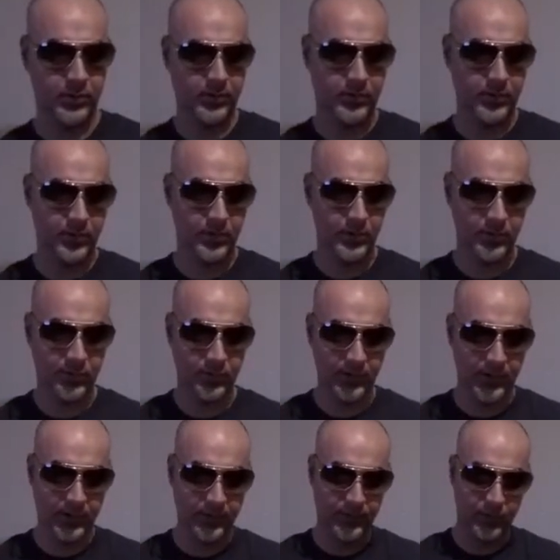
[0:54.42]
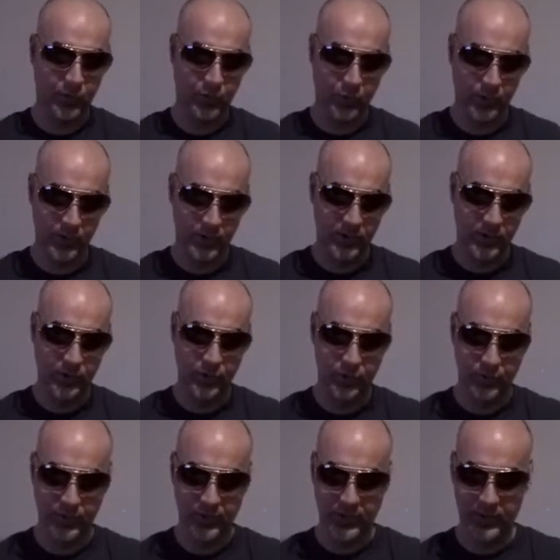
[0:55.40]
Let's see, the safest way to
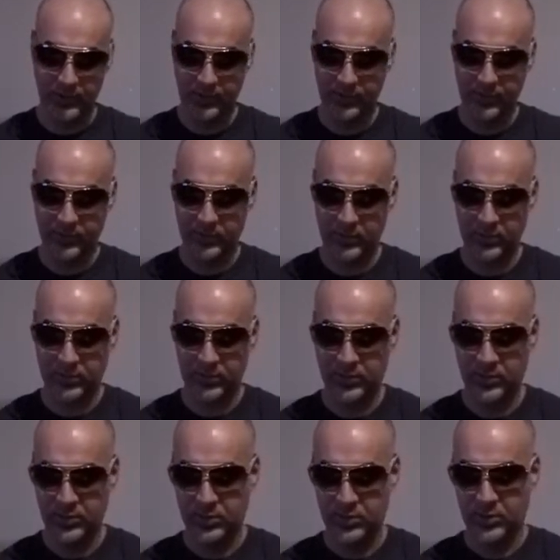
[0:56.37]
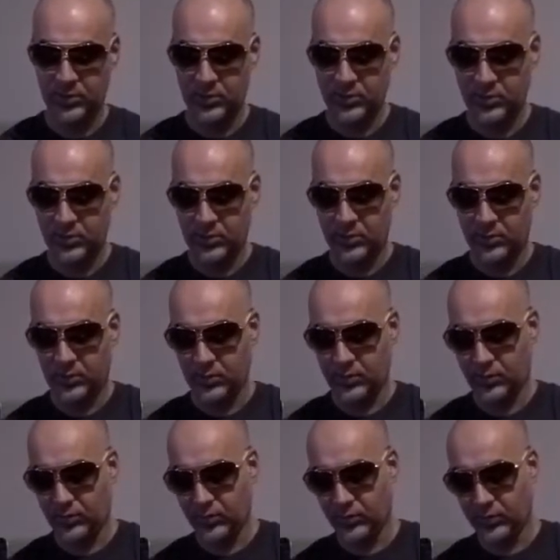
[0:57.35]
do this.
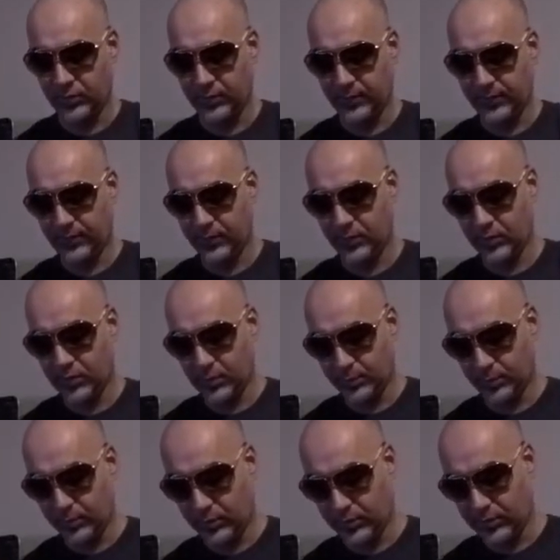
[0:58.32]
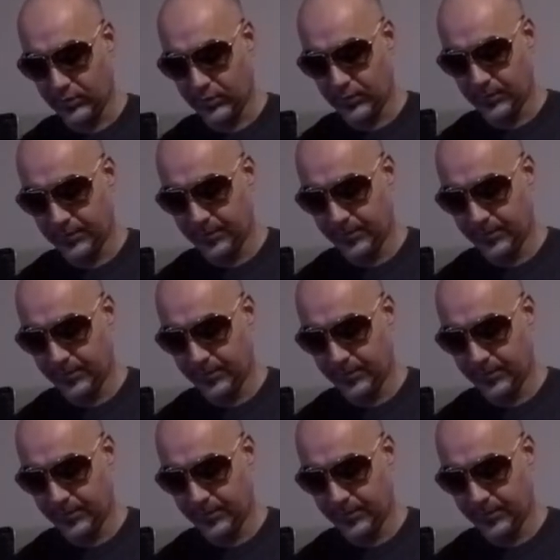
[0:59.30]
Let's lift it up a little.